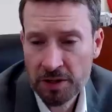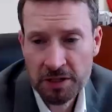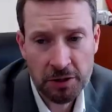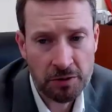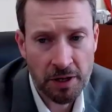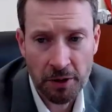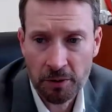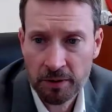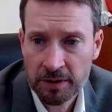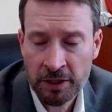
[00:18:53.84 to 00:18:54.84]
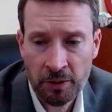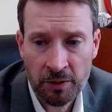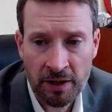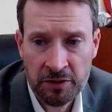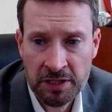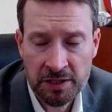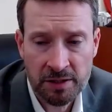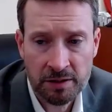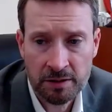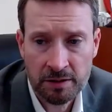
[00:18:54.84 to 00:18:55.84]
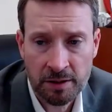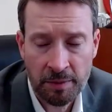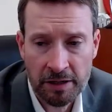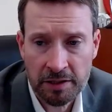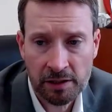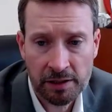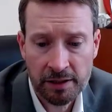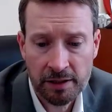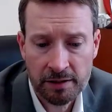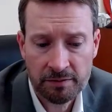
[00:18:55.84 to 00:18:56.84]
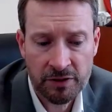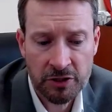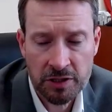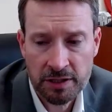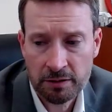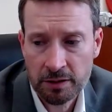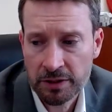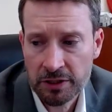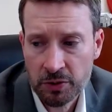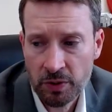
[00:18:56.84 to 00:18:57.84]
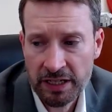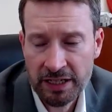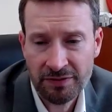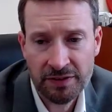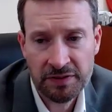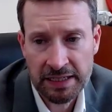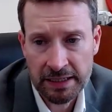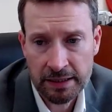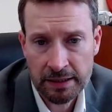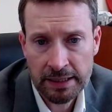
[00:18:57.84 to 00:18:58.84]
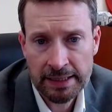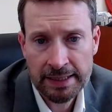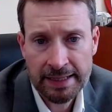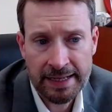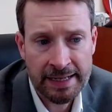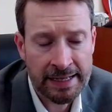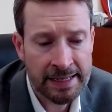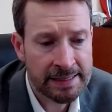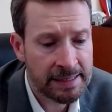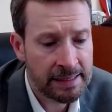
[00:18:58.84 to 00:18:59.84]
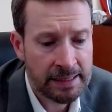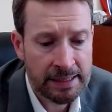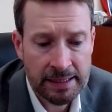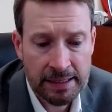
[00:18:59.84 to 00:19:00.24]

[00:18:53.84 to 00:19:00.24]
before then too, though. You know, ever since the mayor declared Vision Zero in 2015, and